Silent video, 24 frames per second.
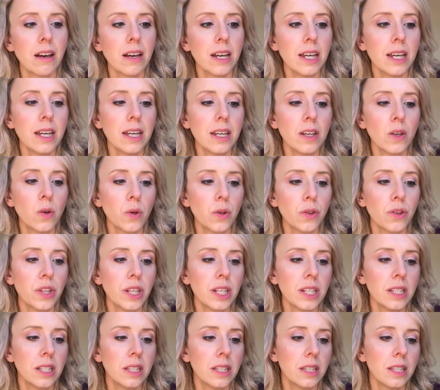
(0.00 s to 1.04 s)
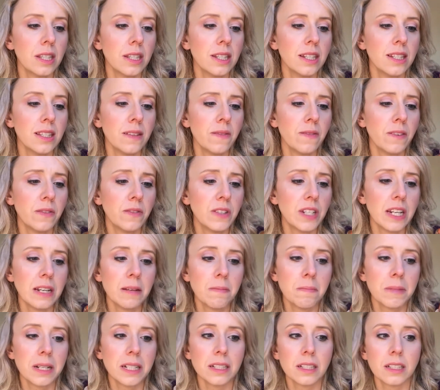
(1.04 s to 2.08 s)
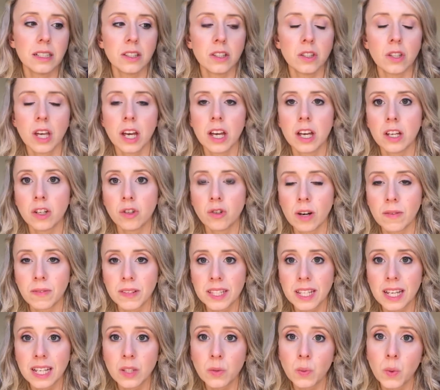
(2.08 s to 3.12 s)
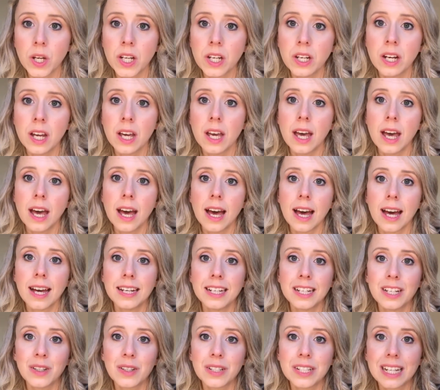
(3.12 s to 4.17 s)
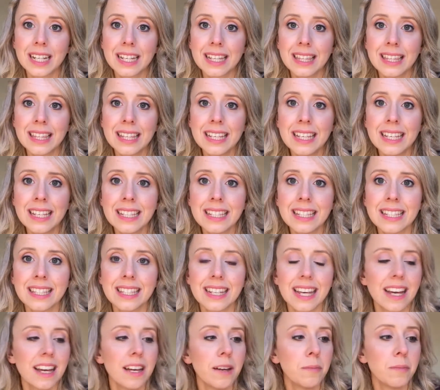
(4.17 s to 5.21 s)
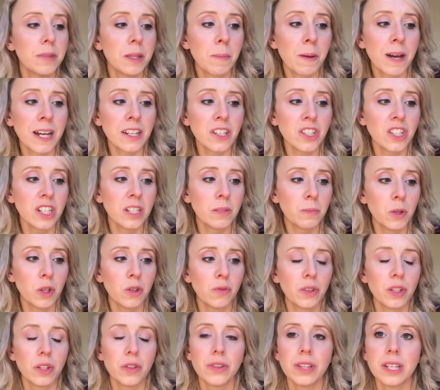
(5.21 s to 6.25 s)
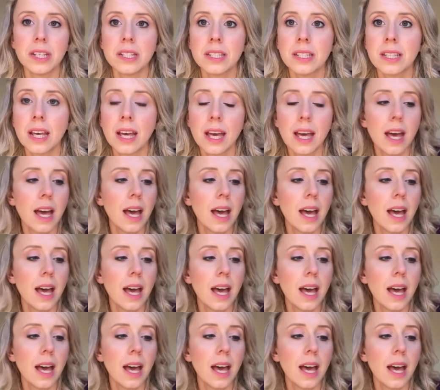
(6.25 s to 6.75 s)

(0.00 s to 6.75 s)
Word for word: I got this. This is the 15ml travel size one, and it looks like this. The packaging is beautiful on this.